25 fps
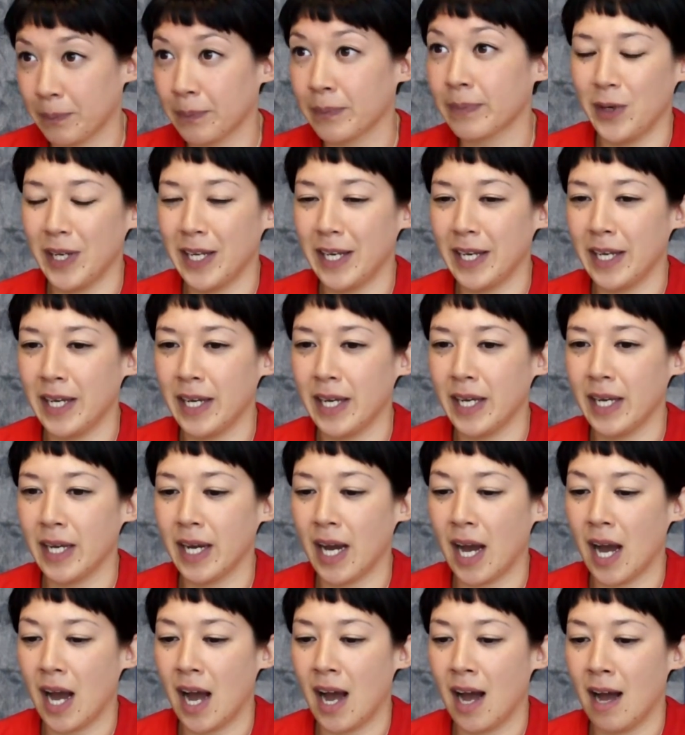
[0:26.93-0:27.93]
We
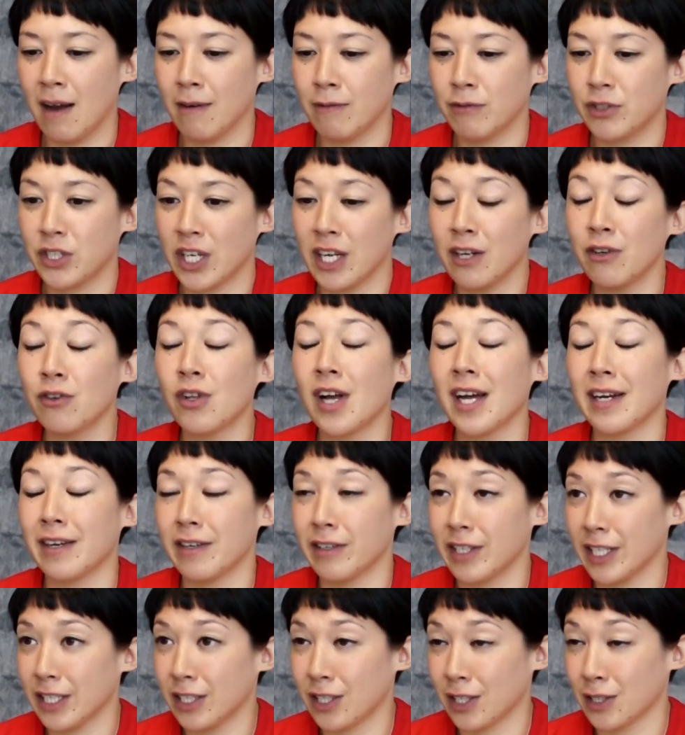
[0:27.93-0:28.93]
have general
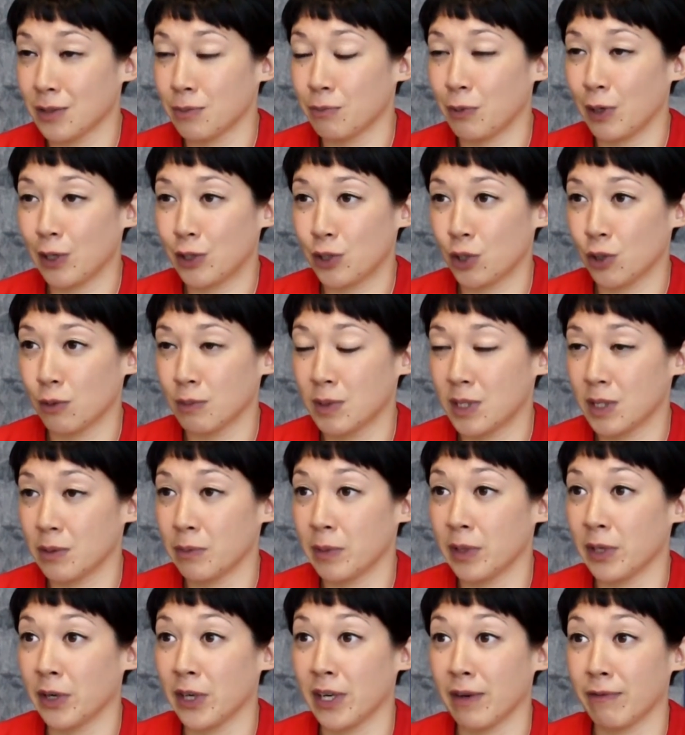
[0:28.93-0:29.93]
anti-racism workshops that
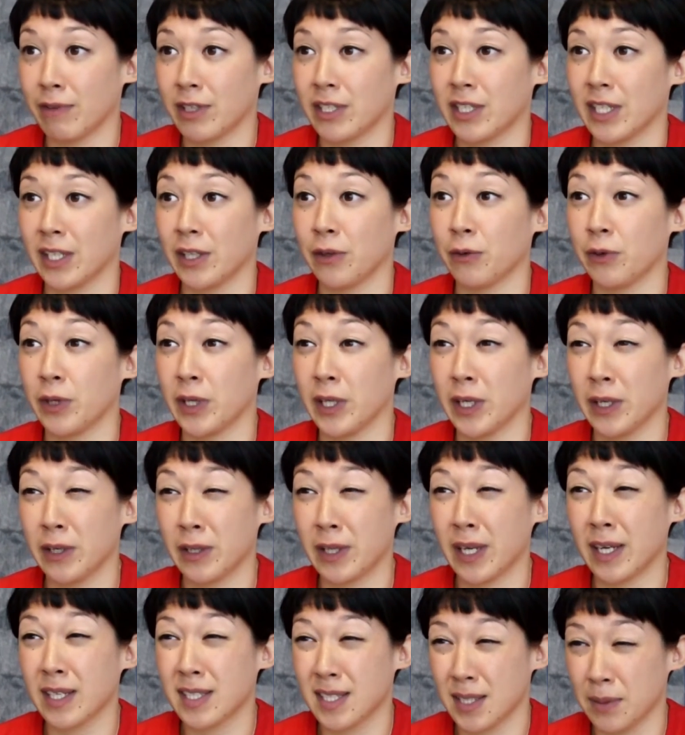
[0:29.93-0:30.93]
we run every single year.
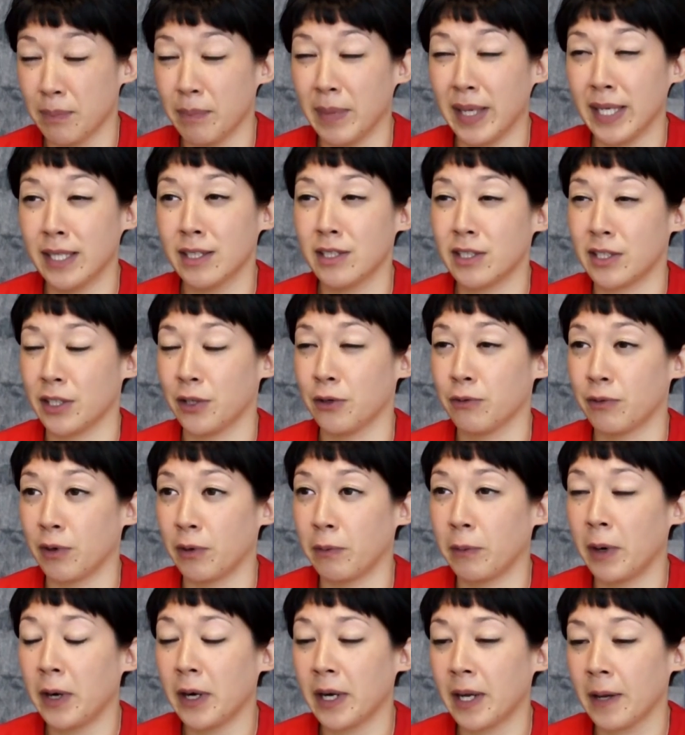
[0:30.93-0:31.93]
That's the mainstay of
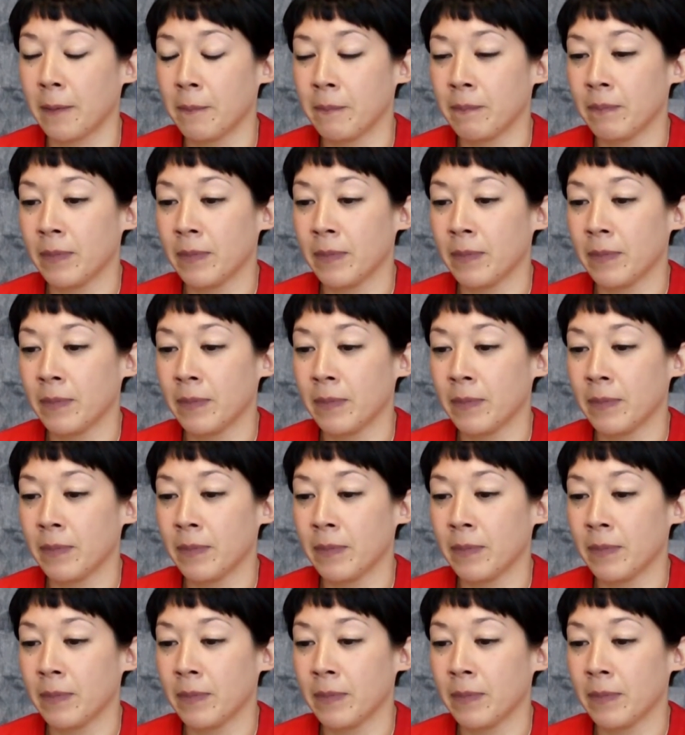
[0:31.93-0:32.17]
our work.